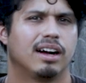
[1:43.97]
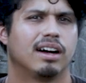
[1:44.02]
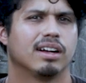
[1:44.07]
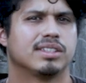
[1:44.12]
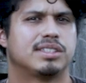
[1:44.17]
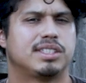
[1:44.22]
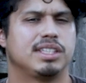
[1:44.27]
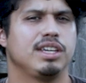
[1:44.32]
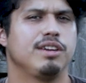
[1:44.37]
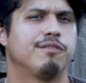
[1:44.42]
a
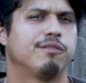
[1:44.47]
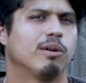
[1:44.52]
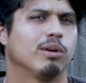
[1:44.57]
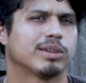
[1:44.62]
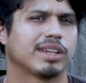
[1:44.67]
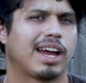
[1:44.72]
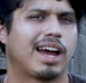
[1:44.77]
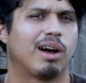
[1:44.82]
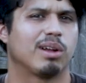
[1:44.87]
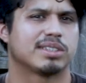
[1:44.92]

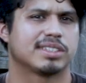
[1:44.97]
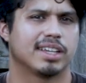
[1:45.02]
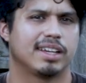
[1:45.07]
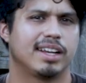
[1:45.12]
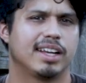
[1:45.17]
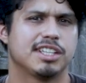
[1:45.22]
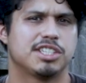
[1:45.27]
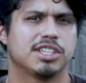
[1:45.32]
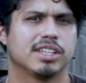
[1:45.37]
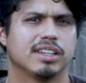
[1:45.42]
default outside
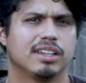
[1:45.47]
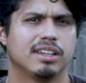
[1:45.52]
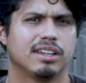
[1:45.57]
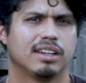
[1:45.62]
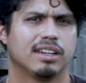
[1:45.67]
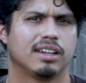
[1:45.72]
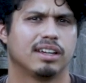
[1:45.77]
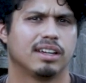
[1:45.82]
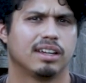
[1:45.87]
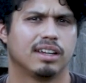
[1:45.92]
edging.
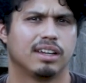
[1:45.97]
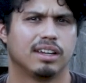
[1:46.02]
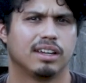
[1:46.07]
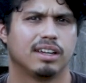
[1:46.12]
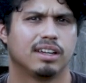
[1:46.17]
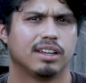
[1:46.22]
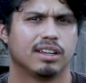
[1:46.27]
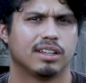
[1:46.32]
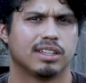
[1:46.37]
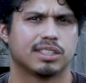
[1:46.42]

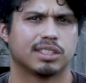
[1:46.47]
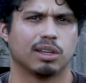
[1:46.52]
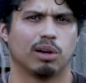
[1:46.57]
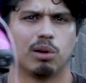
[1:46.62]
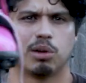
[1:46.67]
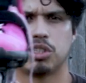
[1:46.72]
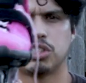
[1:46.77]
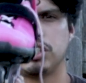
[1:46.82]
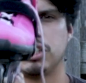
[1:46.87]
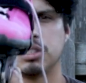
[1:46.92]

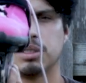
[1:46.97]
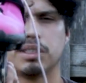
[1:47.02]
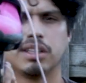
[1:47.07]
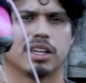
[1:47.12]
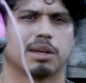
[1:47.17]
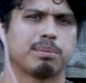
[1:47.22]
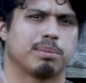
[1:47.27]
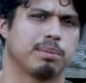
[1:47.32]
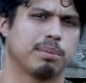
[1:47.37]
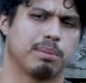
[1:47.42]
So she's
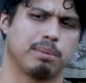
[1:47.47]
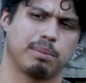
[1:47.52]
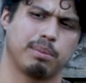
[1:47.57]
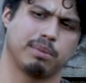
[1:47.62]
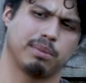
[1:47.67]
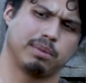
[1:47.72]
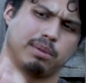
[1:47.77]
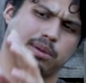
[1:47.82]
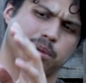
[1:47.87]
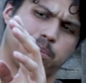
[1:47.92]
like
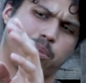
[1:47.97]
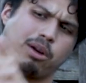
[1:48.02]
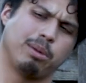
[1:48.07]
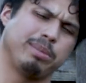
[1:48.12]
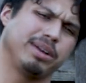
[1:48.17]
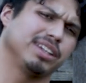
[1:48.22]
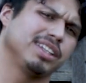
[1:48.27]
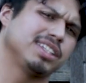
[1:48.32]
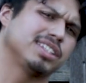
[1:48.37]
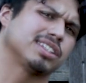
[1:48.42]

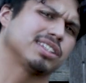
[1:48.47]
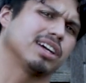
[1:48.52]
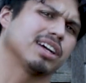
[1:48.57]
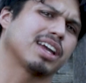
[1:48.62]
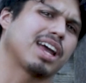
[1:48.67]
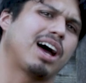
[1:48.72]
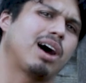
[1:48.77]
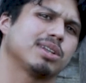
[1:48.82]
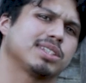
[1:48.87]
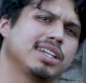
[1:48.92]
permanently
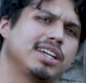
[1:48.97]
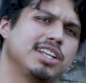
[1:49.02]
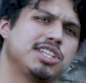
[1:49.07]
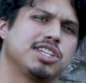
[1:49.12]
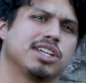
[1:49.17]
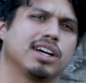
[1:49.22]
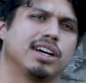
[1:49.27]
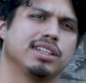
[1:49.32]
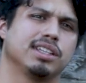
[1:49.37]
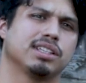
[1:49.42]
stuck outside
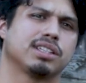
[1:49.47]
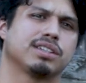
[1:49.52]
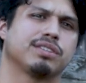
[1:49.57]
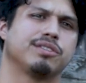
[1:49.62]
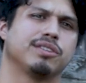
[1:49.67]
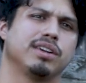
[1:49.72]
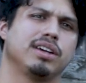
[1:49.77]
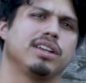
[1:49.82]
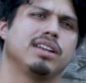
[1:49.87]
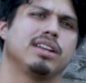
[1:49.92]
edging on this
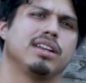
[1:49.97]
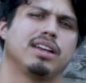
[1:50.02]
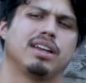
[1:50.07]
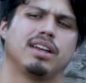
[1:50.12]
foot.